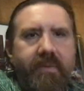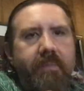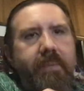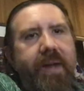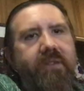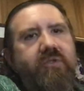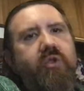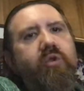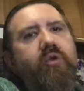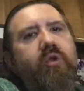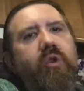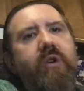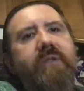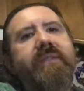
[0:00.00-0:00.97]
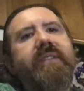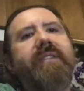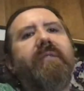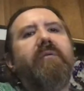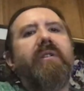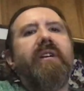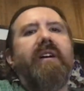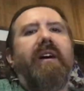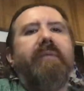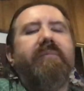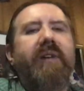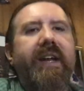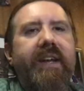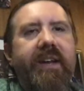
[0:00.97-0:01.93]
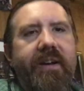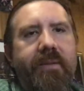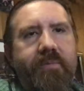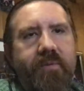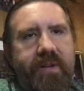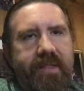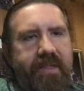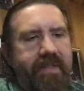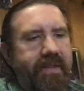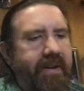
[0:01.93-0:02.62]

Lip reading: metal tool that they work on breaking it up with.